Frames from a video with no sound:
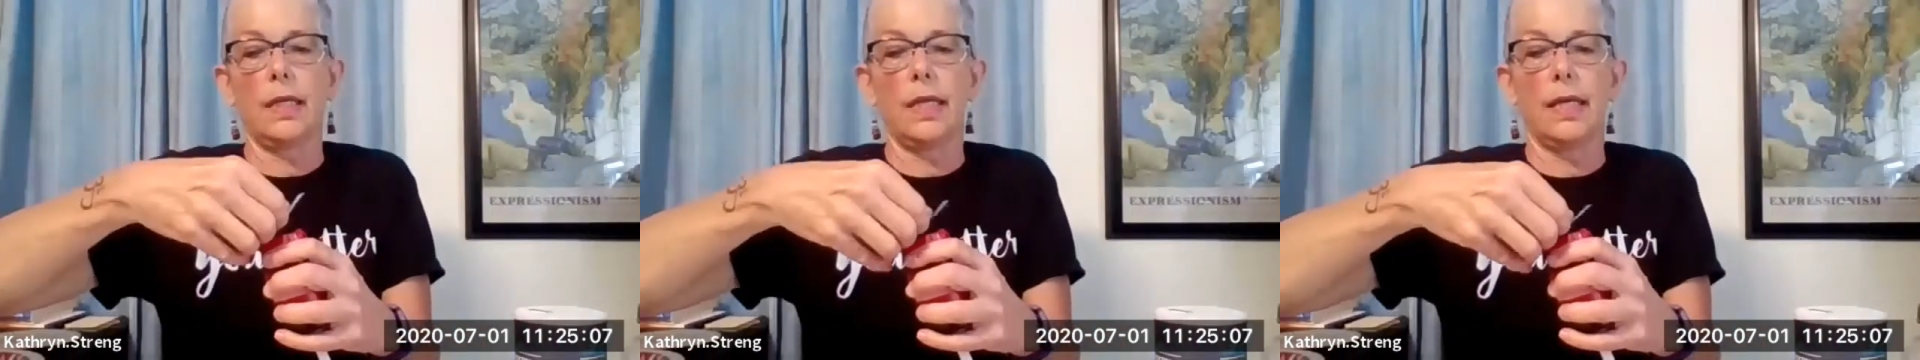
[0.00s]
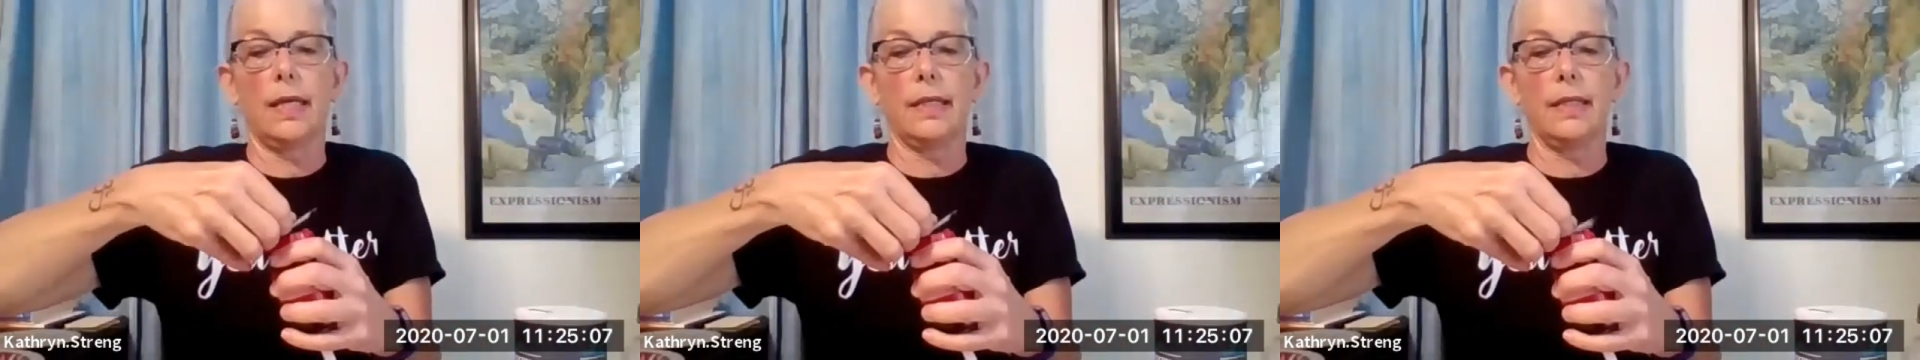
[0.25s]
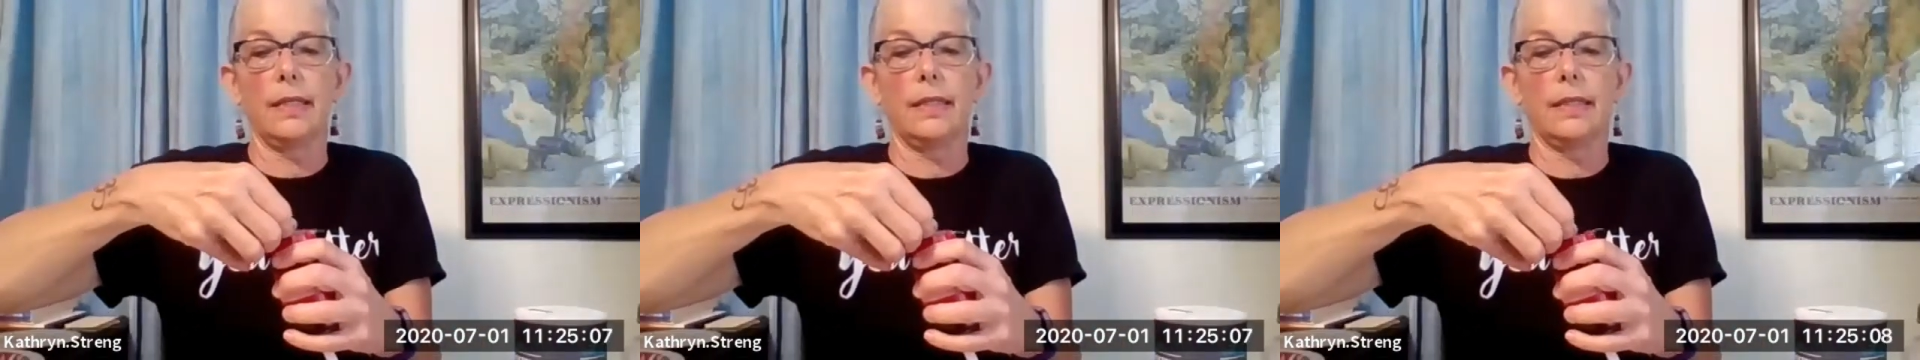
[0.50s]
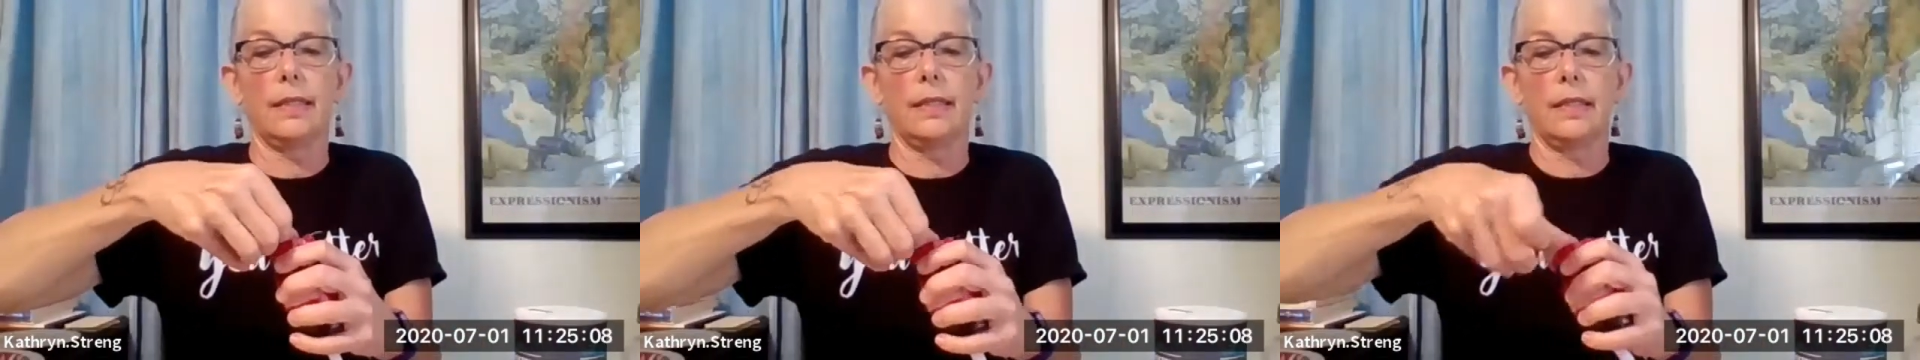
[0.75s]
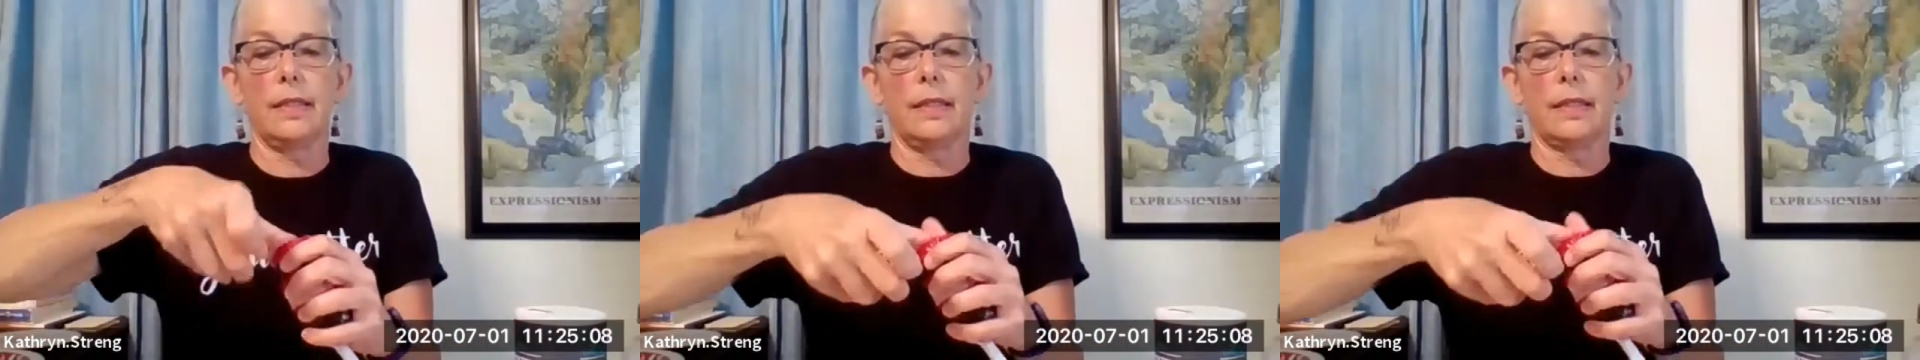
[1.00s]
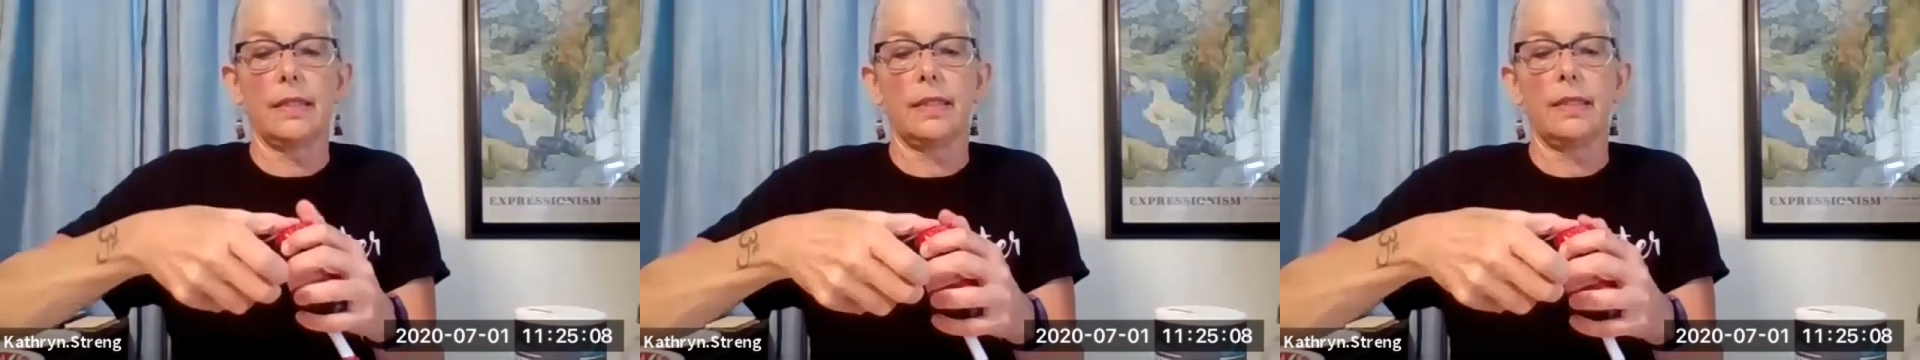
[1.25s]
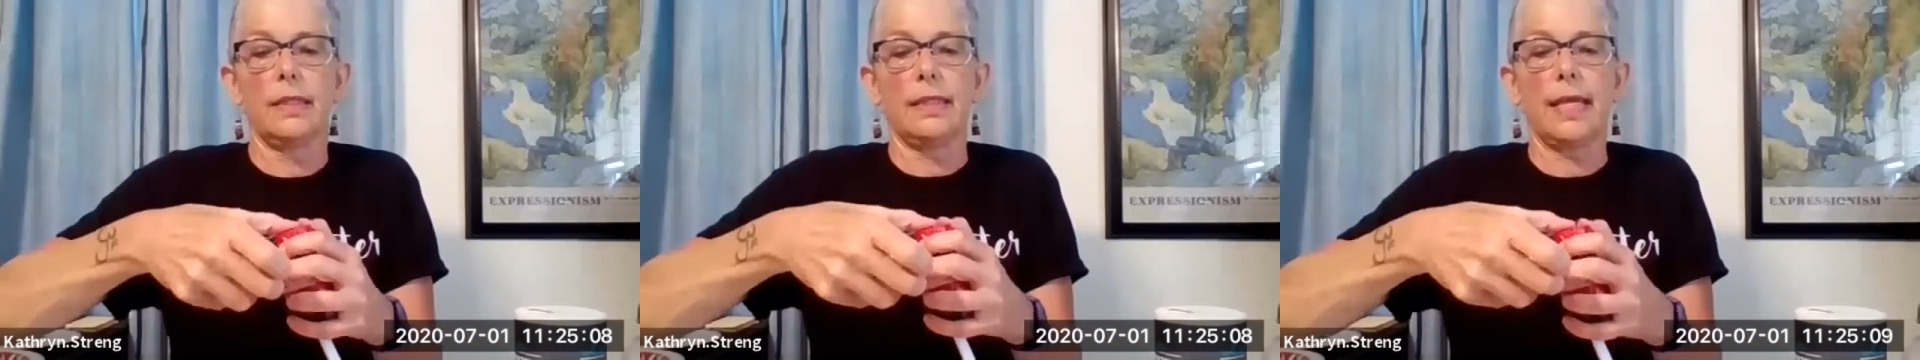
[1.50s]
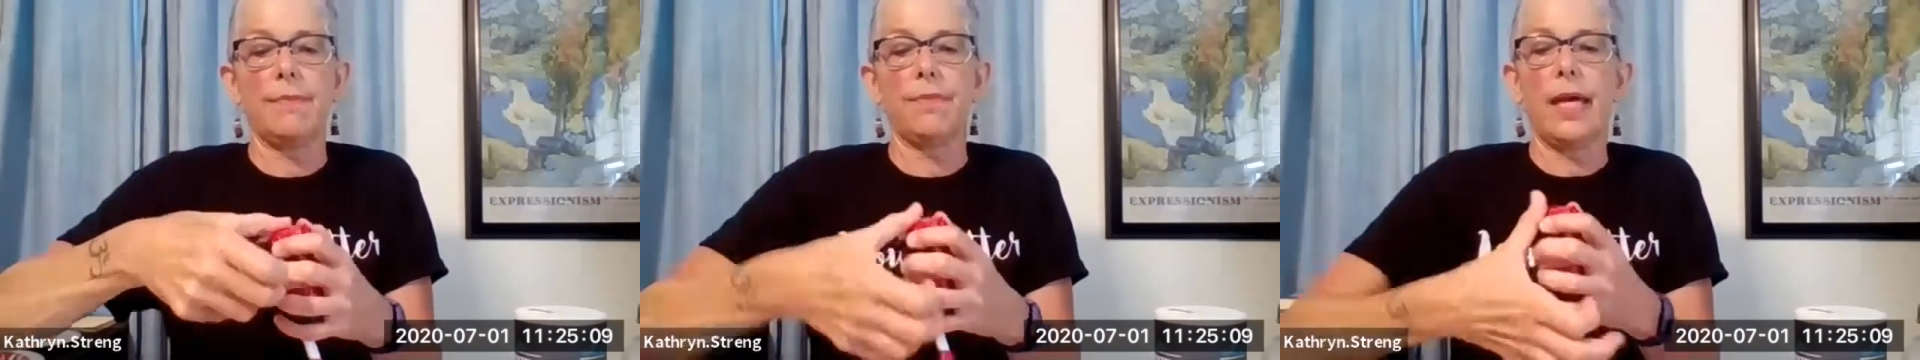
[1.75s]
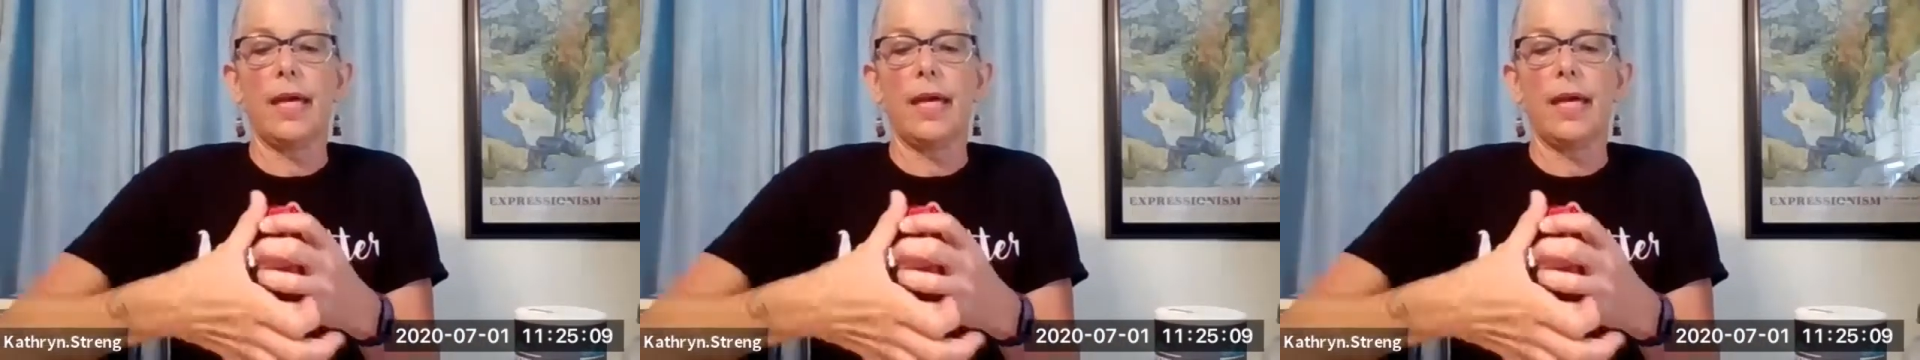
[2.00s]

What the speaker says: and tape